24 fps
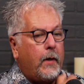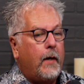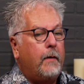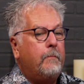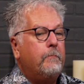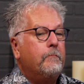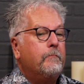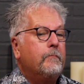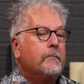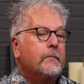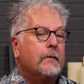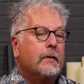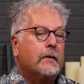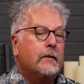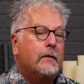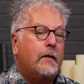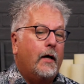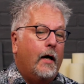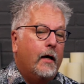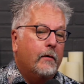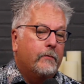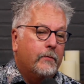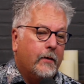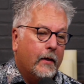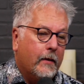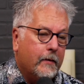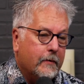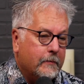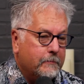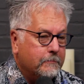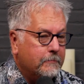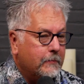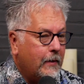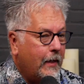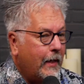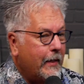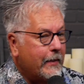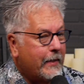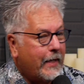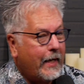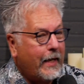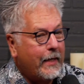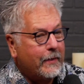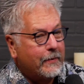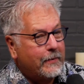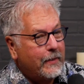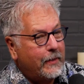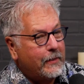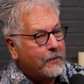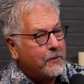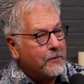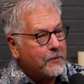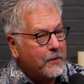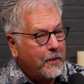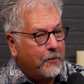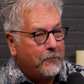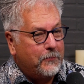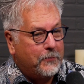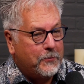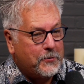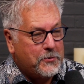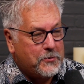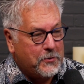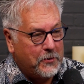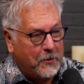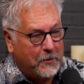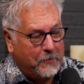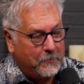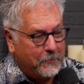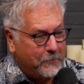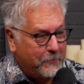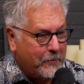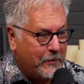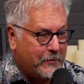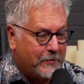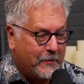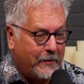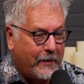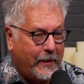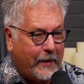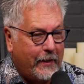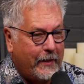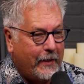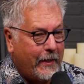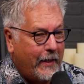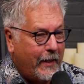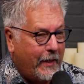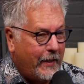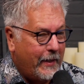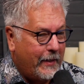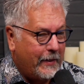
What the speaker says: Well, Codfather, I can't thank you enough for joining me today,